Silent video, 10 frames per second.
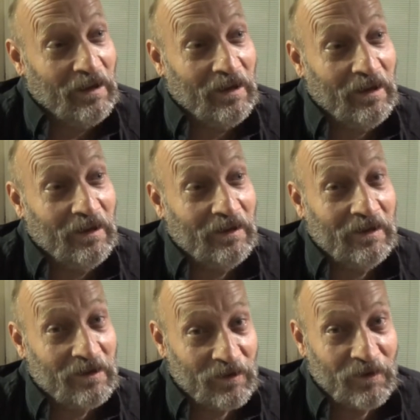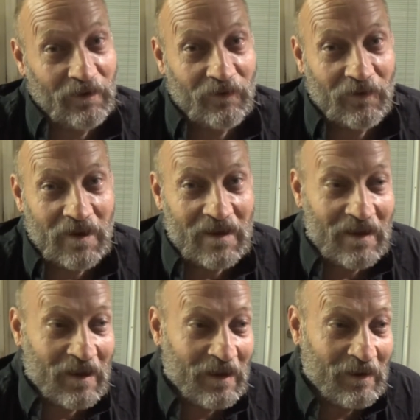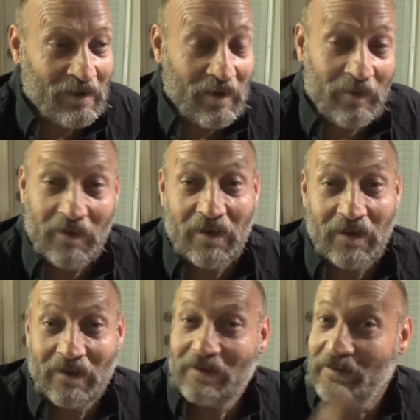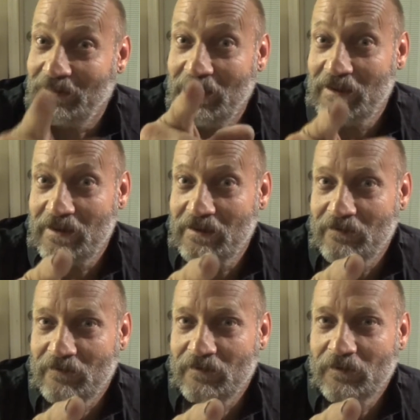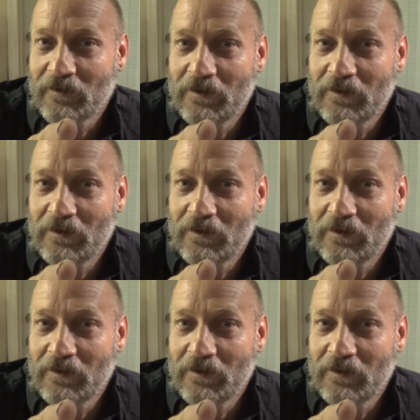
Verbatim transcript: Uh, enjoy your 20 second clip and Nancy this one's